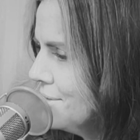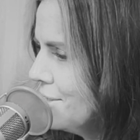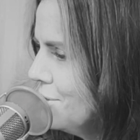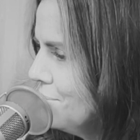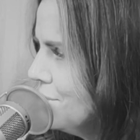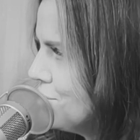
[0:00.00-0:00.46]

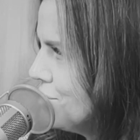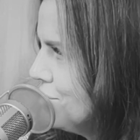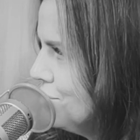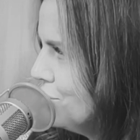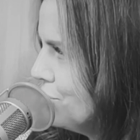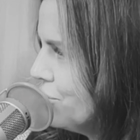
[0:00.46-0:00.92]
like you
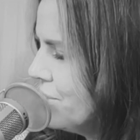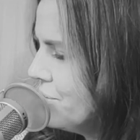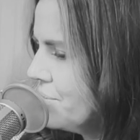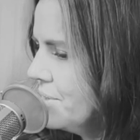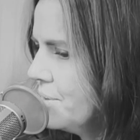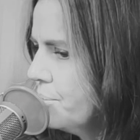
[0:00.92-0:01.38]
mentioned, your
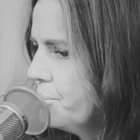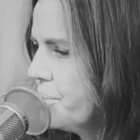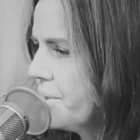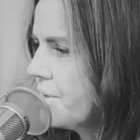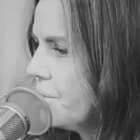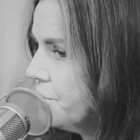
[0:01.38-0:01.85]
brethren,
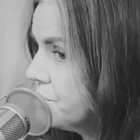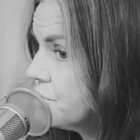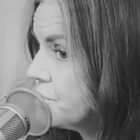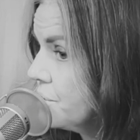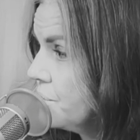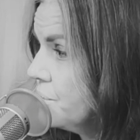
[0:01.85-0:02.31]
but
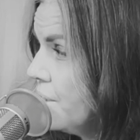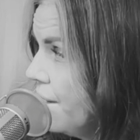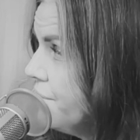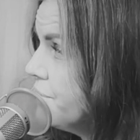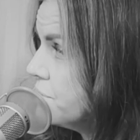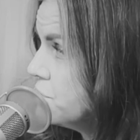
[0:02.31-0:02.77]
also other